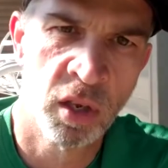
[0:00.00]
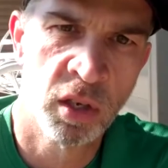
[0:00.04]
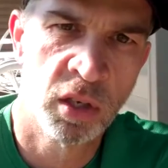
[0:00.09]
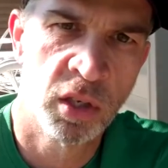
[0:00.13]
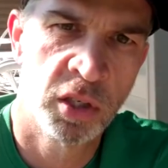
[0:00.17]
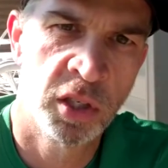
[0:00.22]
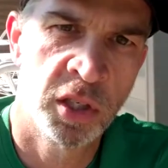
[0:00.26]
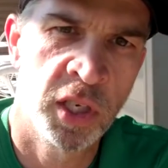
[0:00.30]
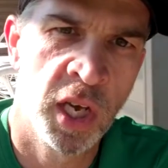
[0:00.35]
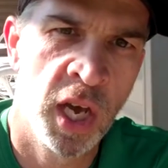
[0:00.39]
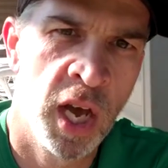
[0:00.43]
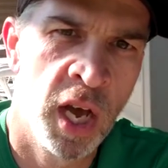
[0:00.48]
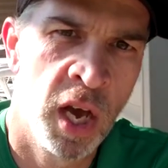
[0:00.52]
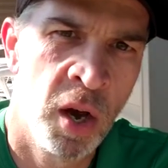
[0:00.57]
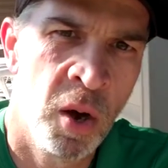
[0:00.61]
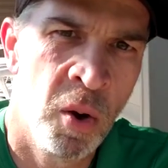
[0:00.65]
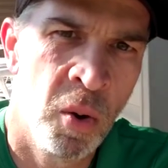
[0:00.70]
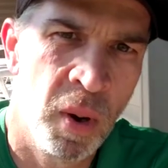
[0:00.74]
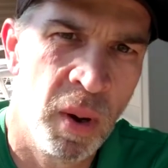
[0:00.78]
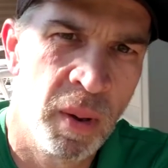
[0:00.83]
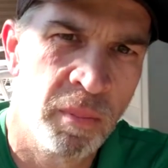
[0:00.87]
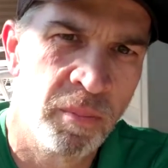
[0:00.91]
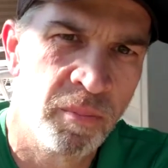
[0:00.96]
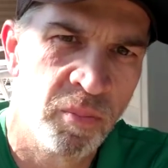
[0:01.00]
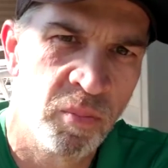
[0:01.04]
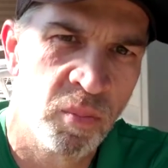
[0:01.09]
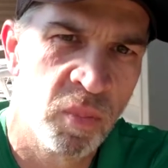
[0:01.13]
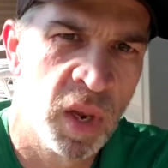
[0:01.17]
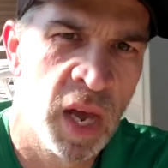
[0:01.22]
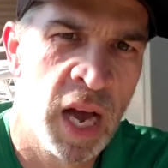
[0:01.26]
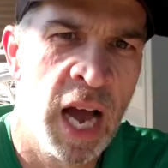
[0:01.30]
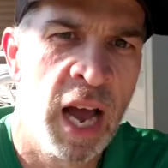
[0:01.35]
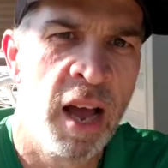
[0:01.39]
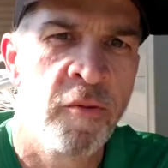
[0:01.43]

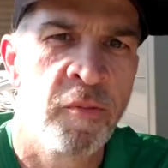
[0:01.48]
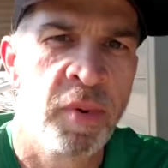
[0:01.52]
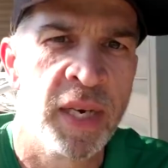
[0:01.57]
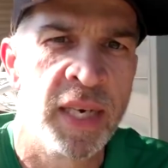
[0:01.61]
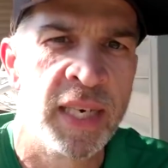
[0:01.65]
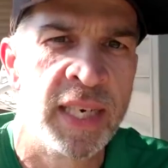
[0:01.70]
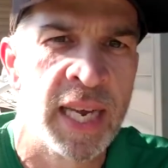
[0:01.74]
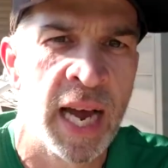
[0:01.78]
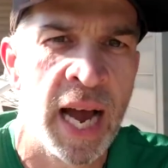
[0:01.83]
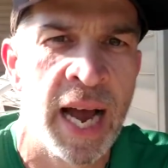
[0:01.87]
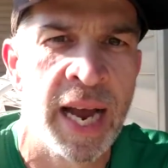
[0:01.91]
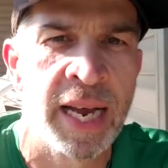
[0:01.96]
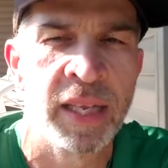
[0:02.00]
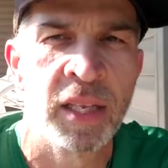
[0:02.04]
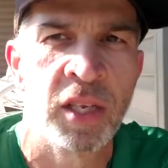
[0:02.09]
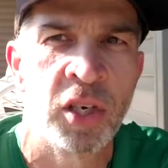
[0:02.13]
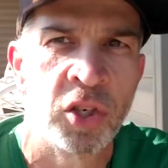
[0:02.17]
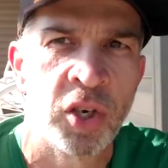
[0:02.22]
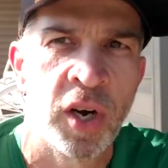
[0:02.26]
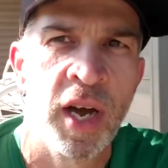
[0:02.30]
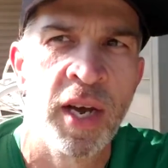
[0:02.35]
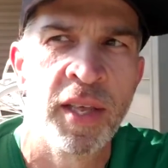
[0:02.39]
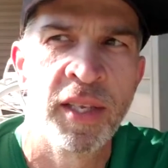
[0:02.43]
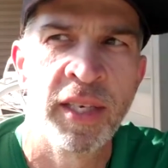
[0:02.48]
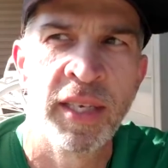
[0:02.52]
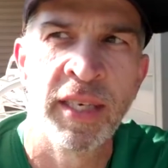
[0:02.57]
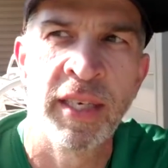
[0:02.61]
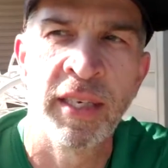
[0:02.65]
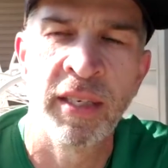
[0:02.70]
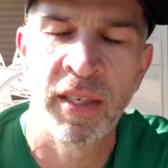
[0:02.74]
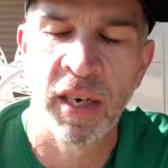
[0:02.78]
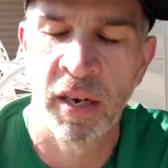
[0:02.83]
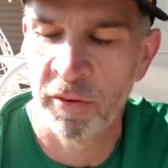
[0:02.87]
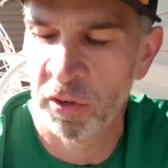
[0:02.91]
So I've been dying to try
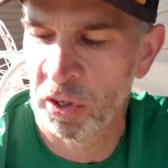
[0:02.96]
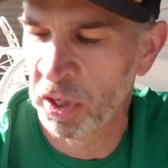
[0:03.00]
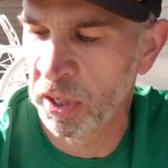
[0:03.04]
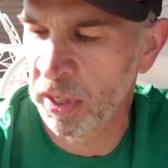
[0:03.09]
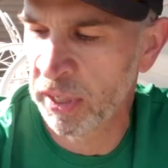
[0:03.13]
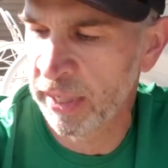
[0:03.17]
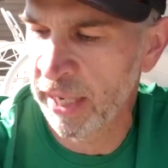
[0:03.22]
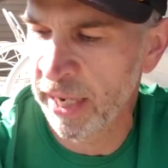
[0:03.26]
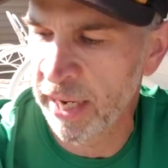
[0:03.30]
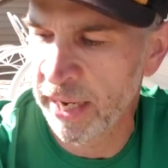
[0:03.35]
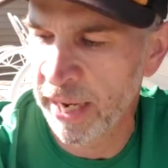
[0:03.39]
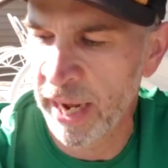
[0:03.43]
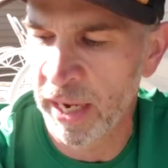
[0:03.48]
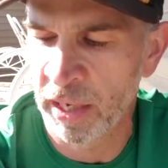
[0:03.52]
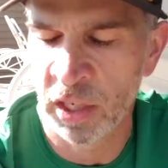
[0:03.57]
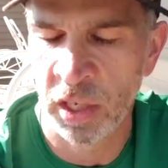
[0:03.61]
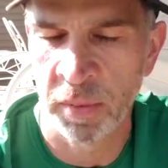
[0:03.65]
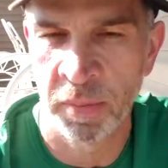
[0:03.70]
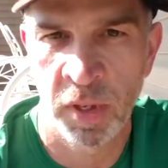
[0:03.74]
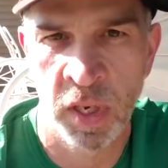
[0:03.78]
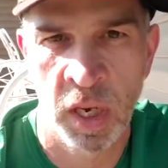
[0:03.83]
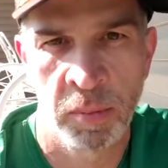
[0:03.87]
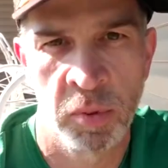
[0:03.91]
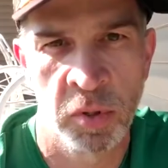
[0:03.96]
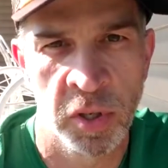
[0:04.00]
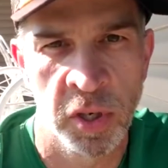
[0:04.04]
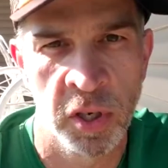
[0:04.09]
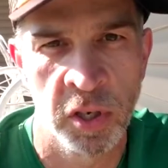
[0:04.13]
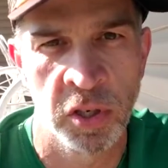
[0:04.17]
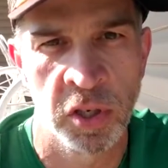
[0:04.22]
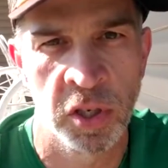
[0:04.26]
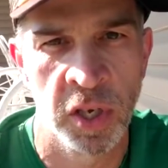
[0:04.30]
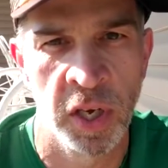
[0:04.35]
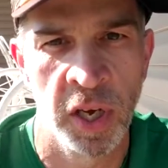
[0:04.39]
these ever since they announced them a couple of
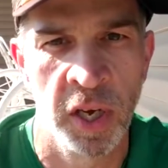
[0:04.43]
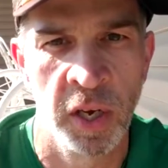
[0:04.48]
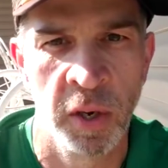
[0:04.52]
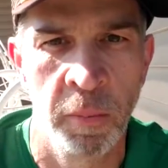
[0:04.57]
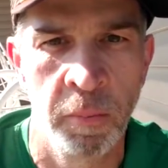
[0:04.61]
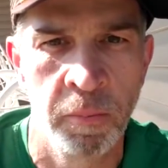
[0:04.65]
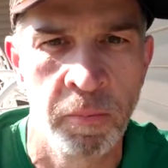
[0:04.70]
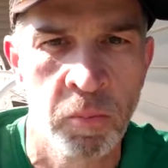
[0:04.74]
years ago.